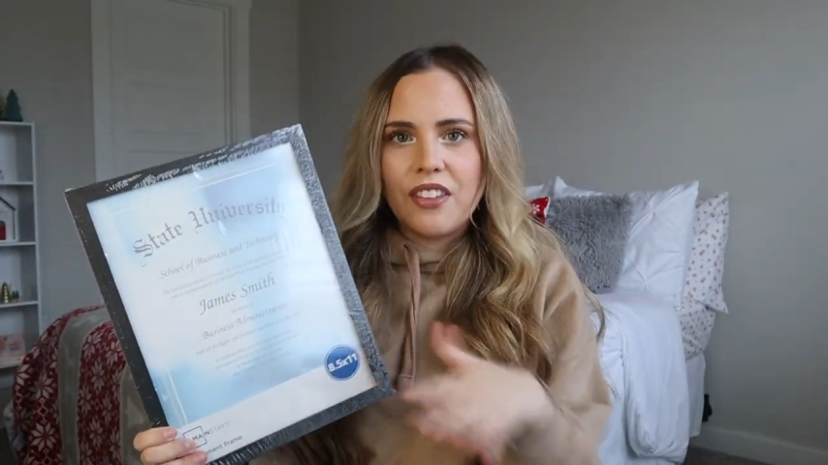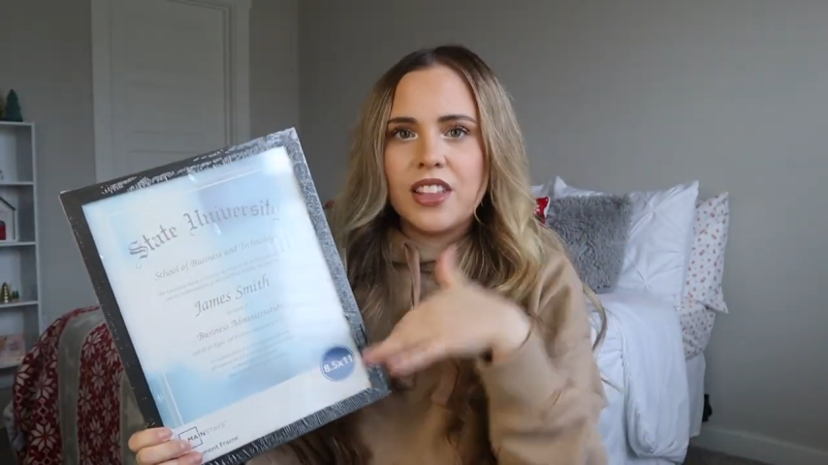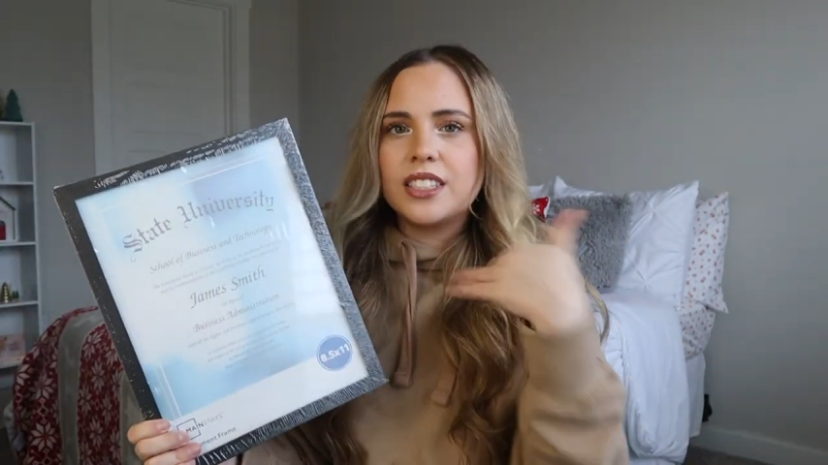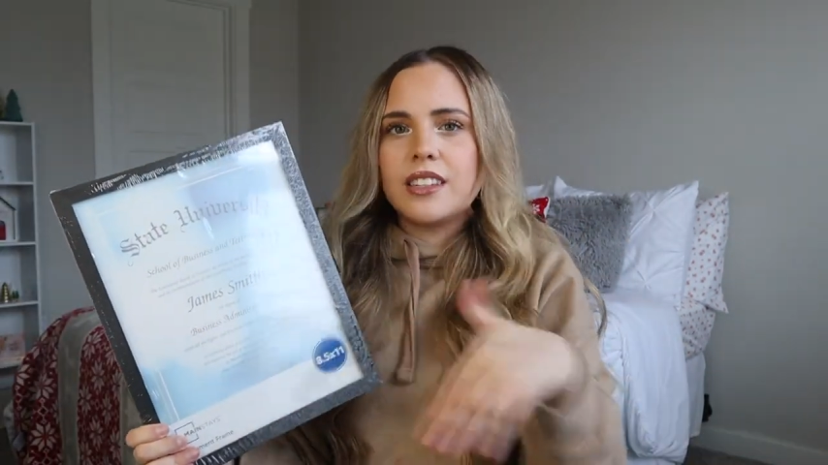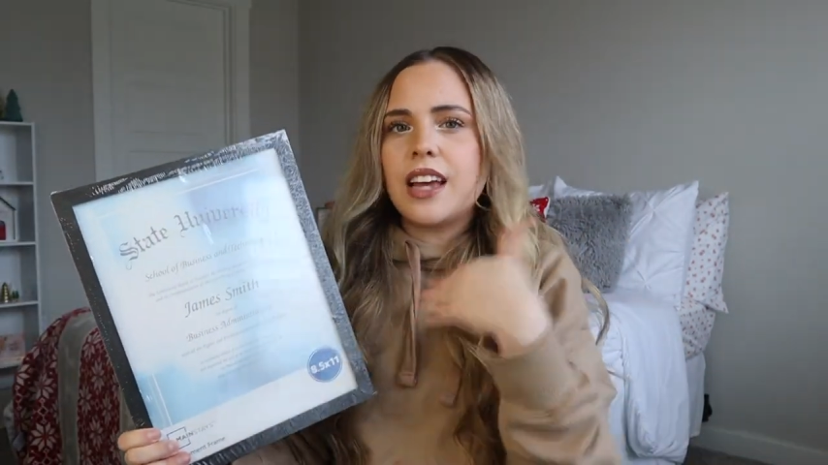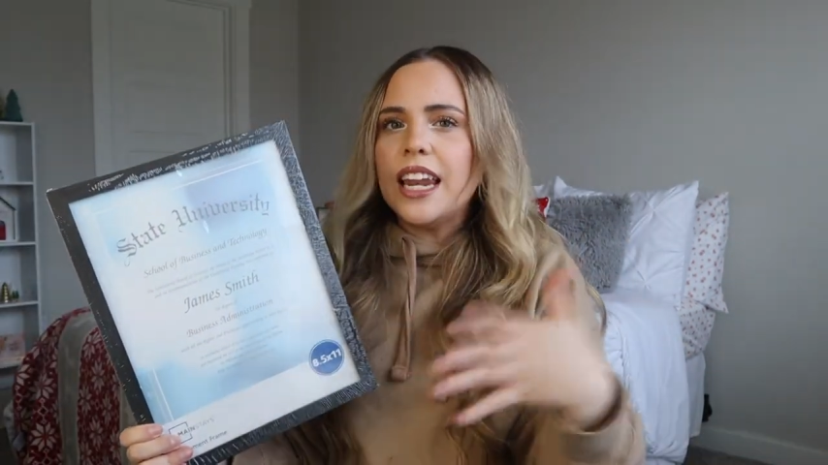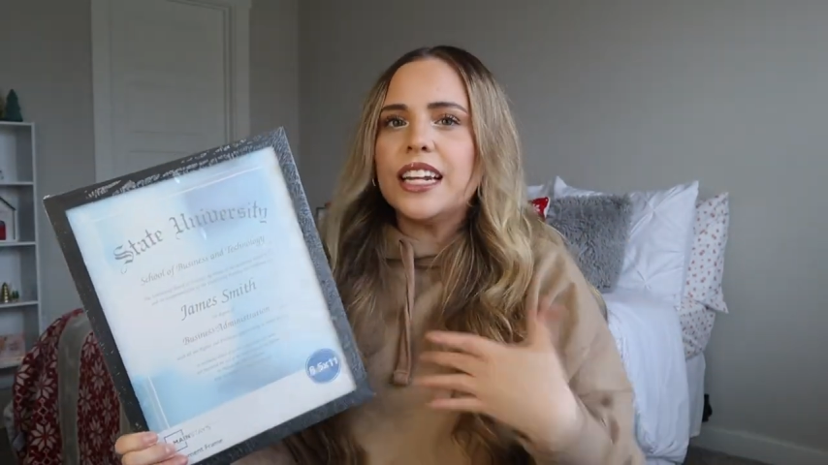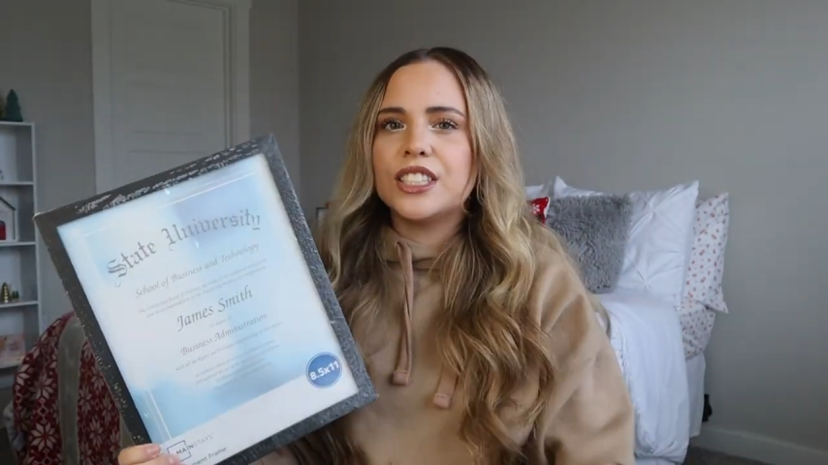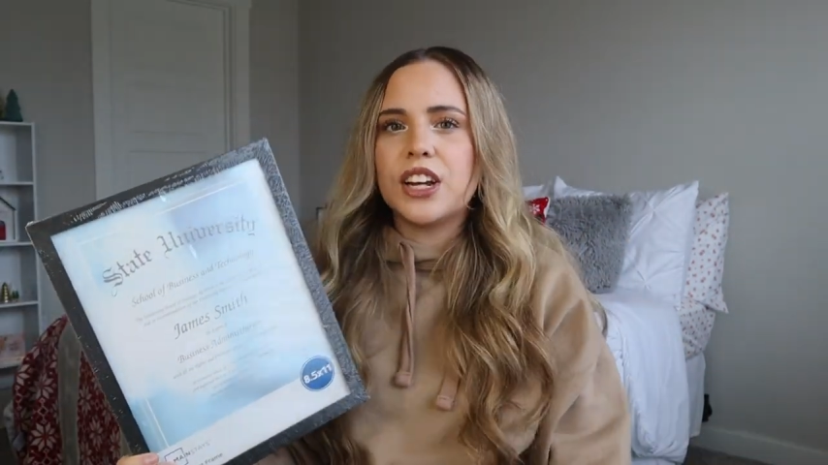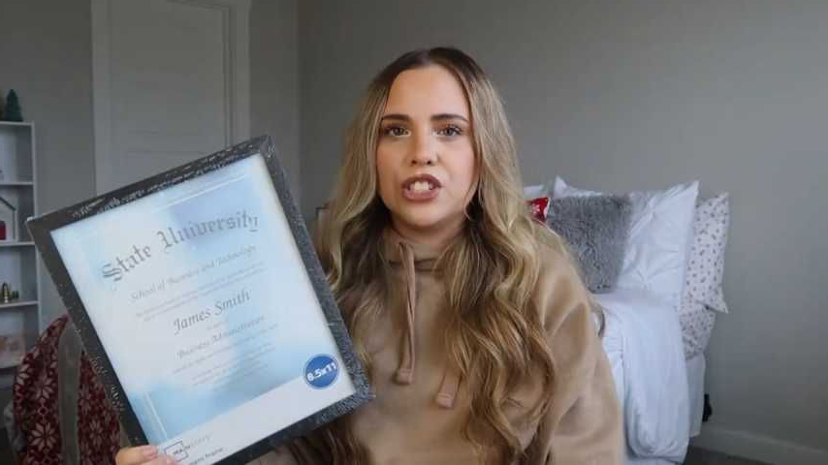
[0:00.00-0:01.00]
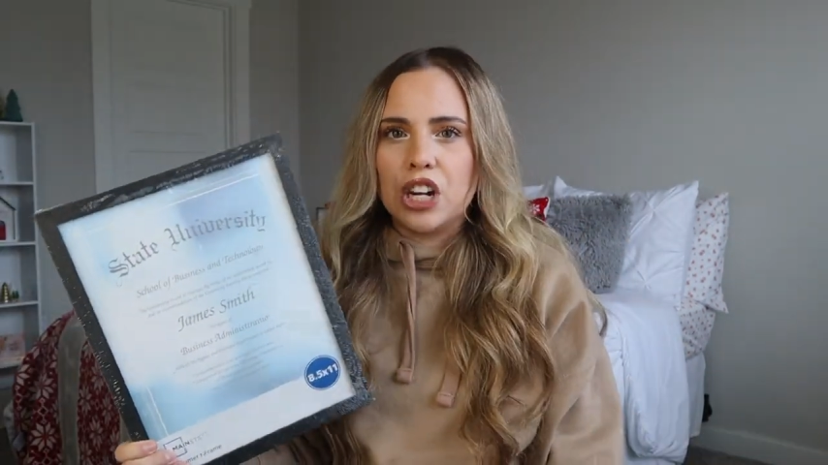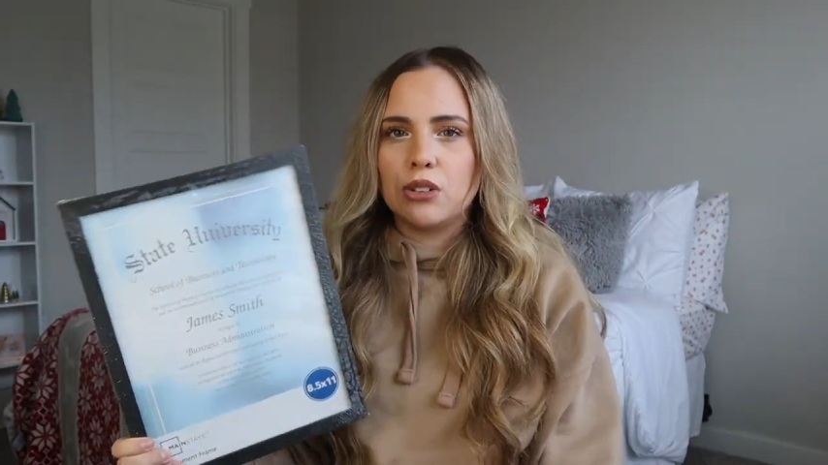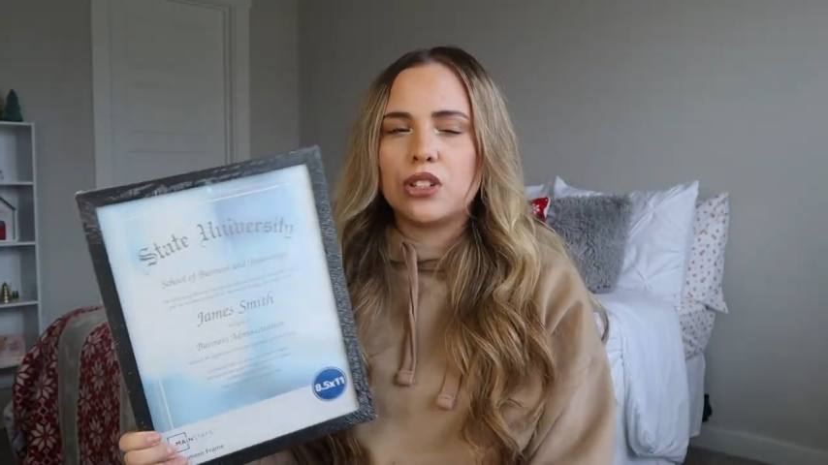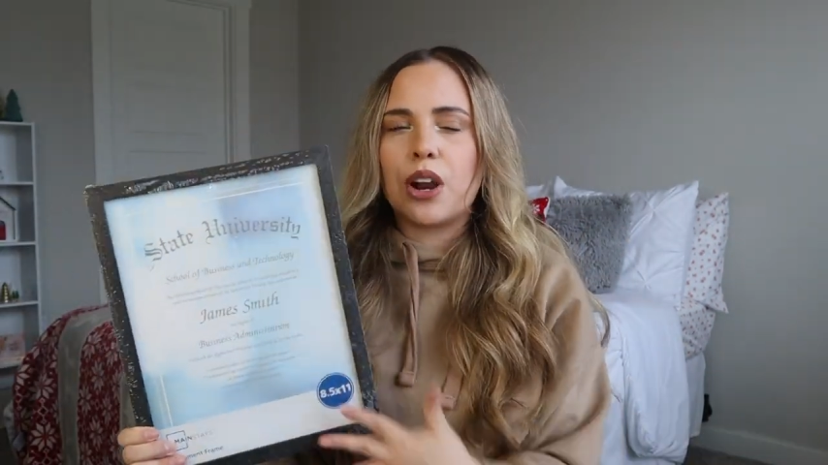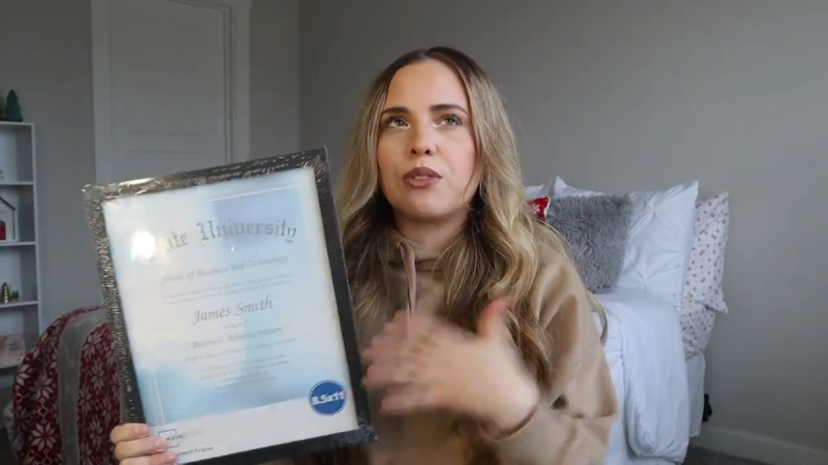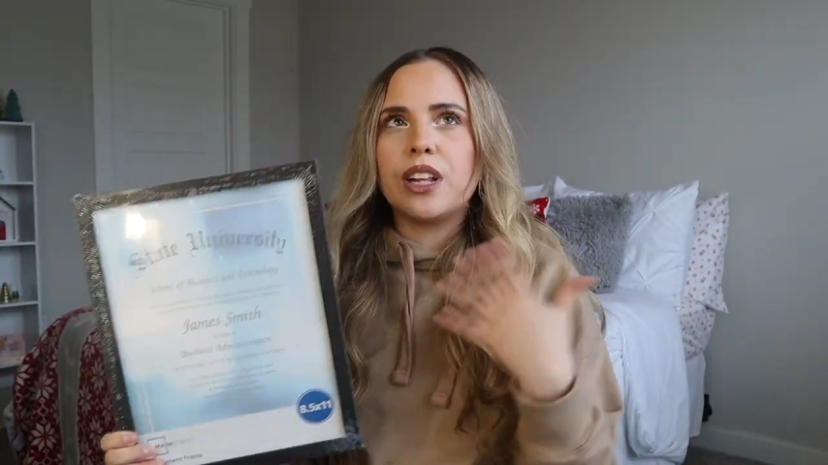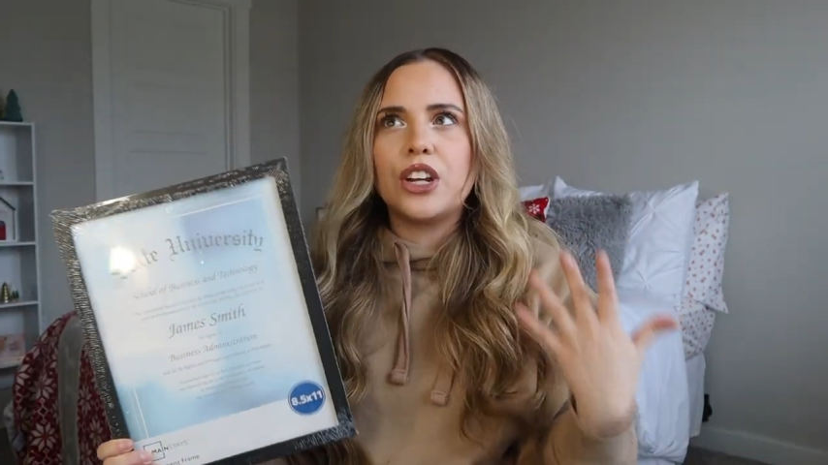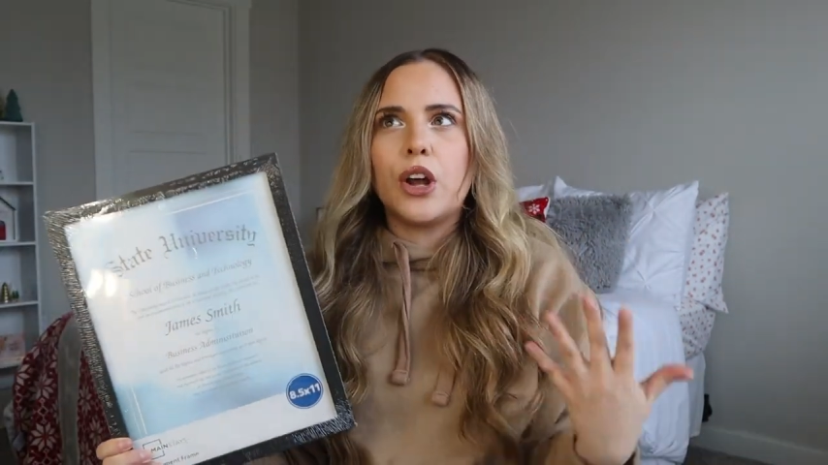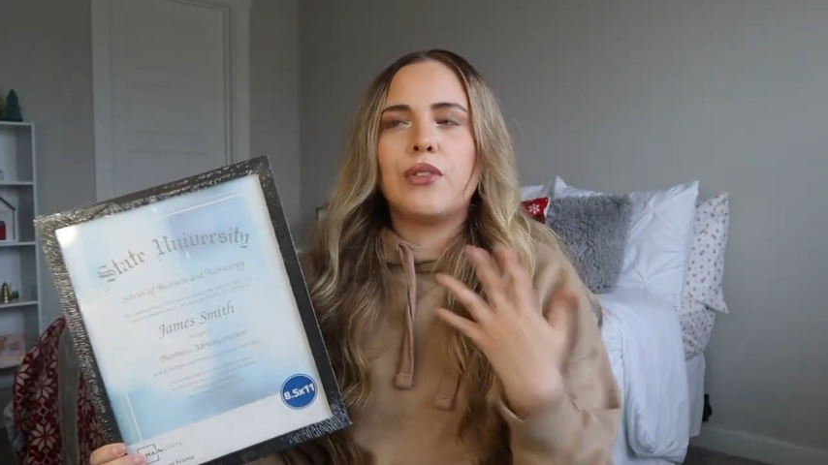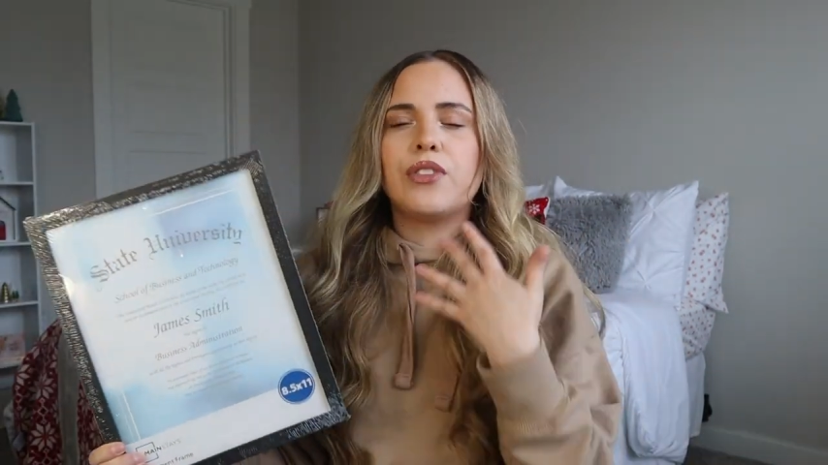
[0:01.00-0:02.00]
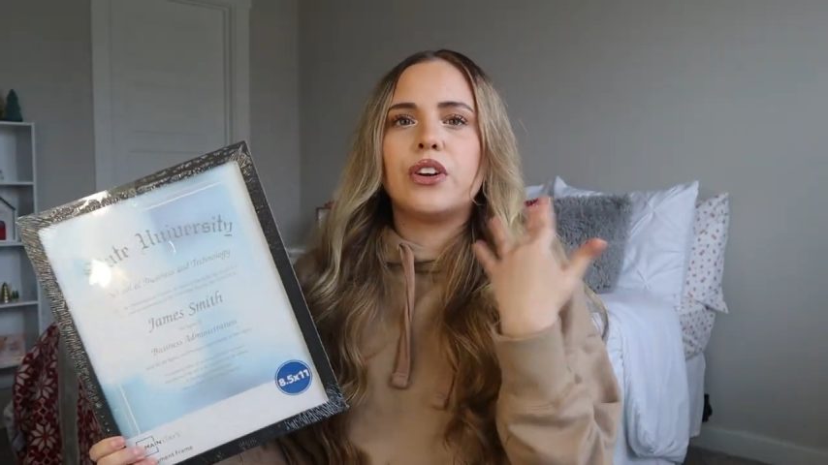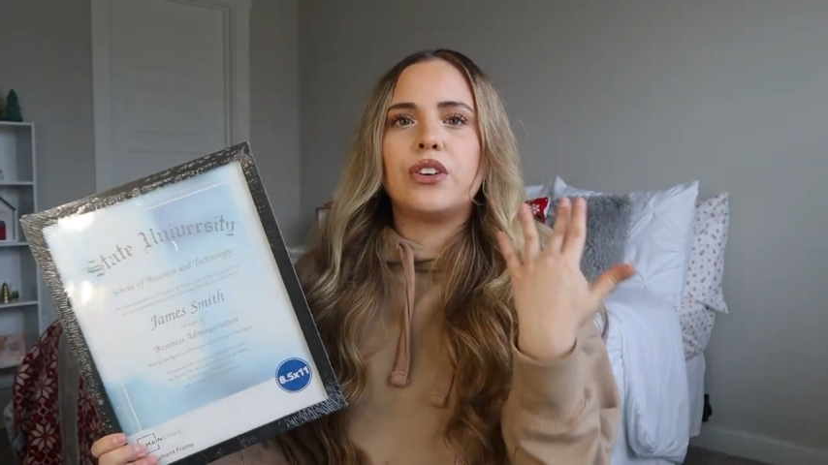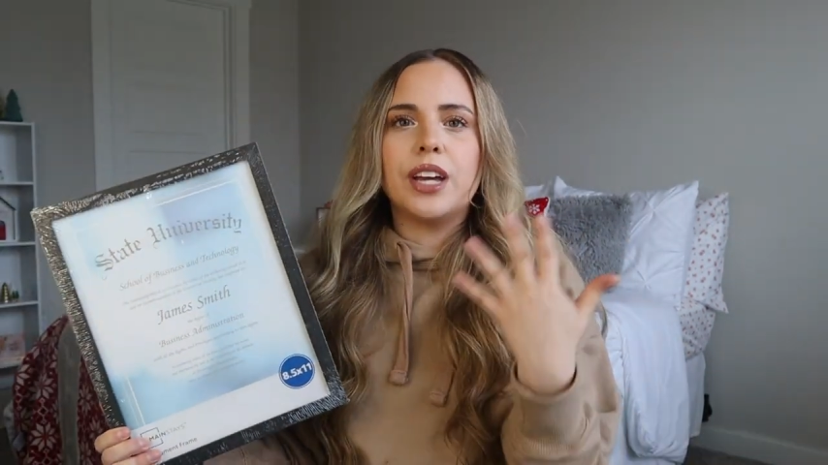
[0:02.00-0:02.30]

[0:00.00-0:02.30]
This is like an inside joke, so I don't really know if it'll